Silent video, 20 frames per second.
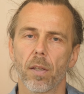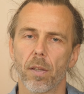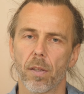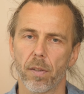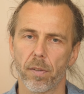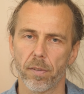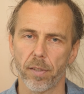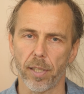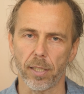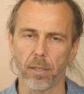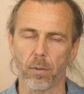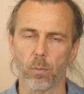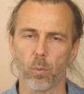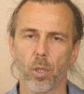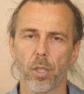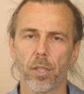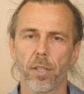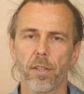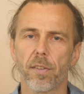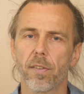Second
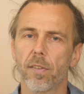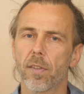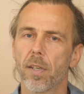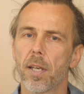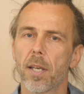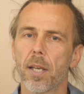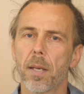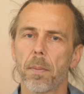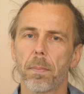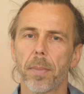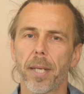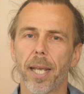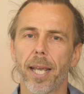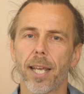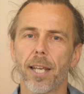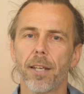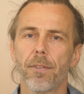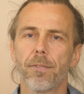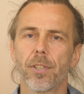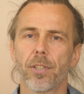one is
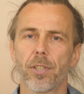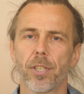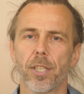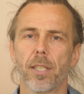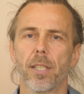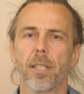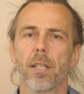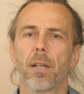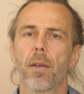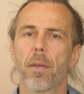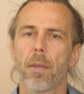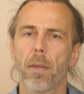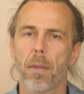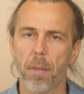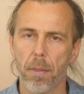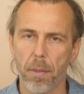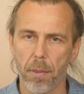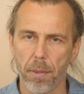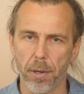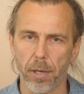behavioral
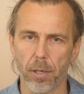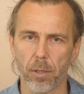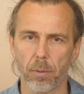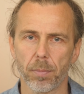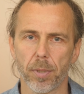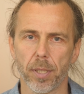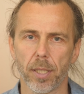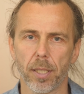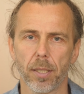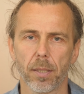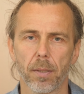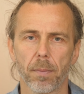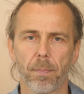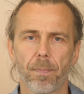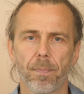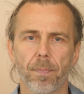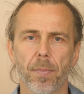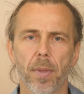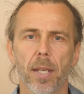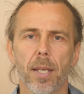therapy.
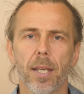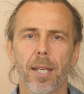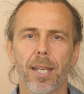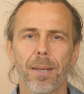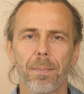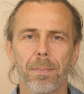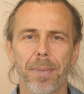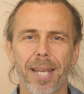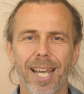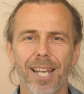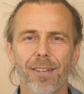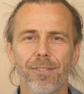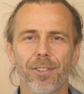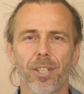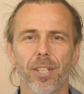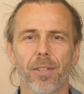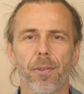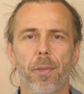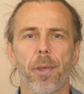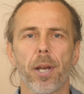
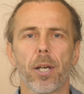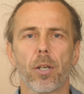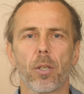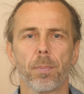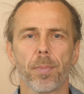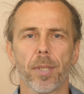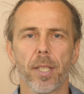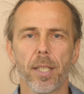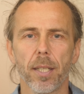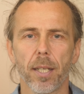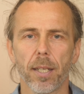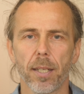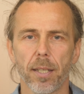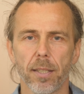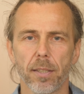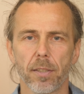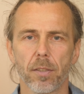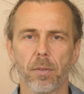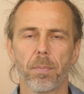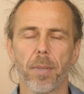Behavioral therapy
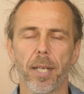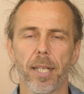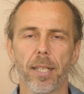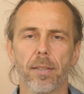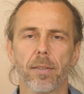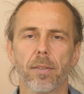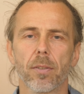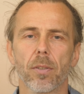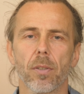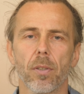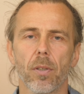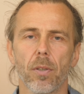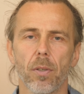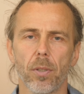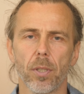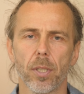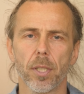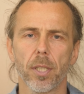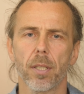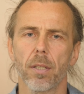is based on
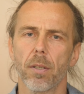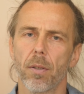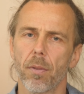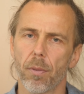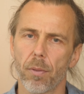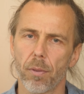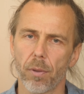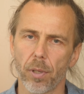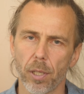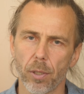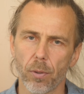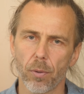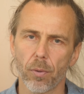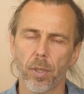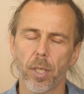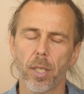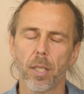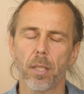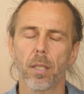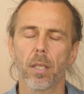learning
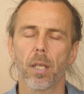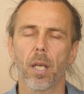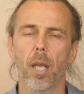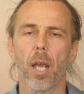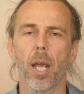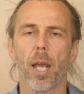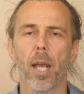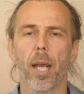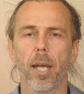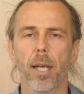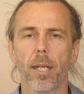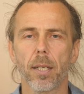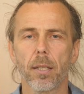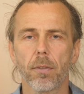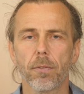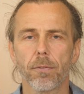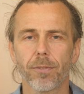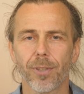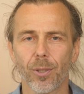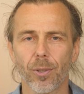theory
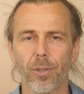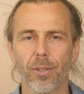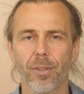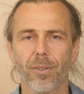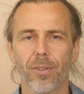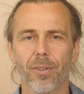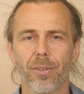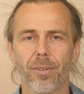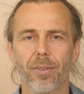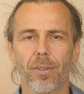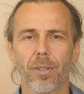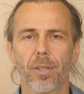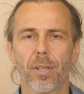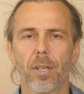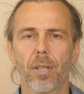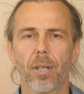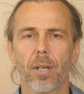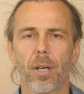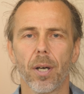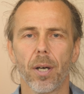and focuses
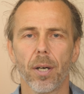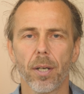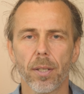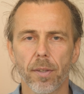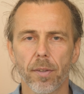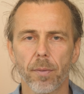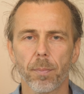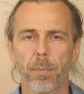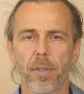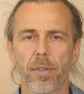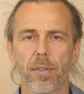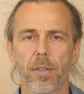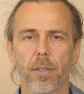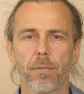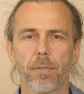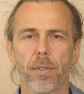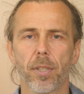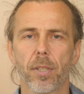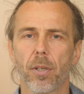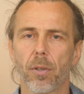on
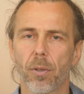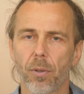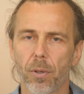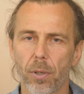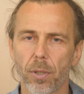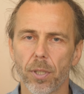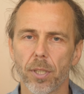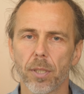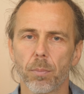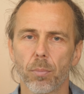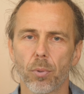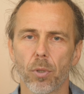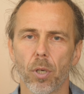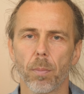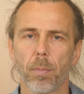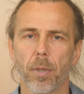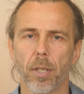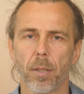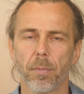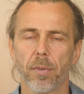specific current
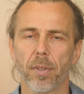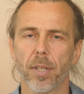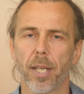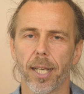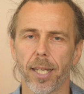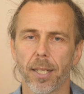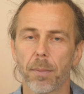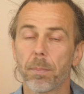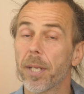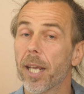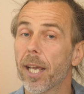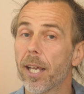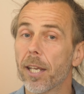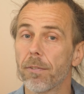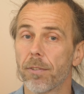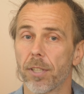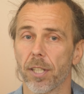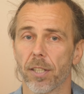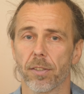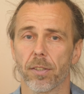problems and
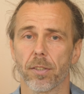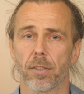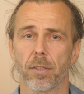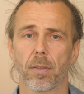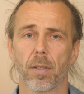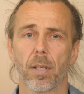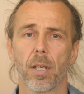behaviors.